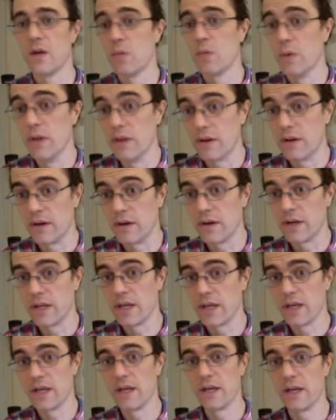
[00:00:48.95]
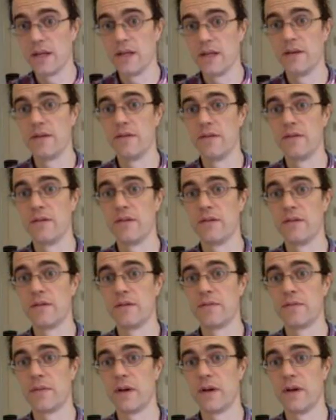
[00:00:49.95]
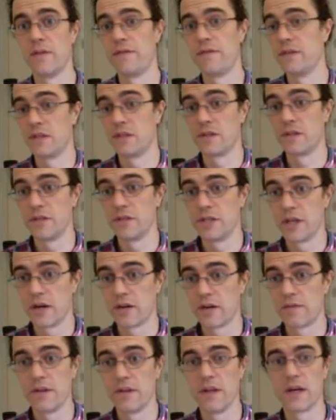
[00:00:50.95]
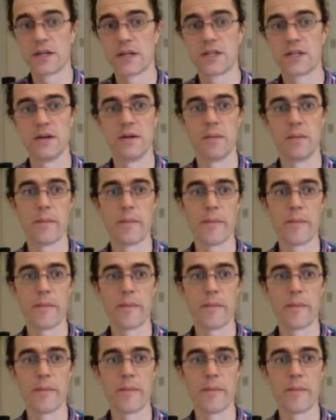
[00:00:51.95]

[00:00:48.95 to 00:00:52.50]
we learned in a physical geography lecture.